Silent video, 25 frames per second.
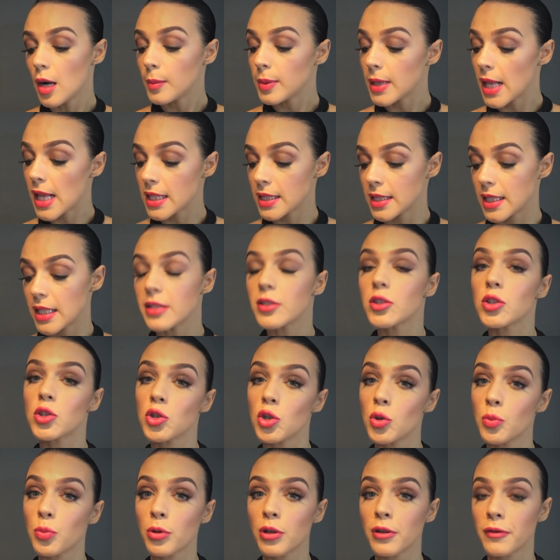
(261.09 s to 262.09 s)
Plus, it's
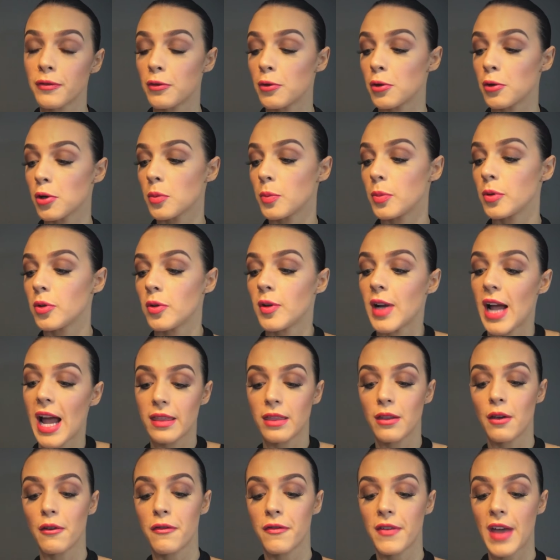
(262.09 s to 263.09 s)
super affordable,
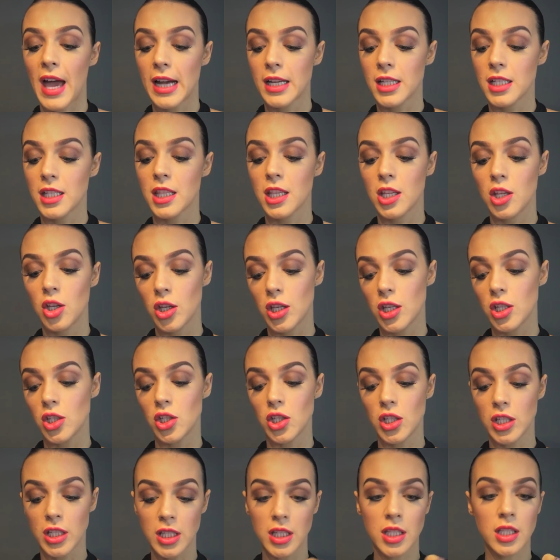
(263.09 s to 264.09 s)
and the fact that you can
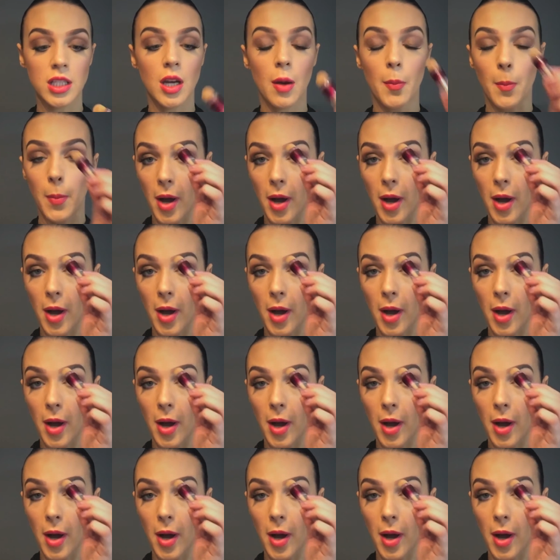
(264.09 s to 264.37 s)
just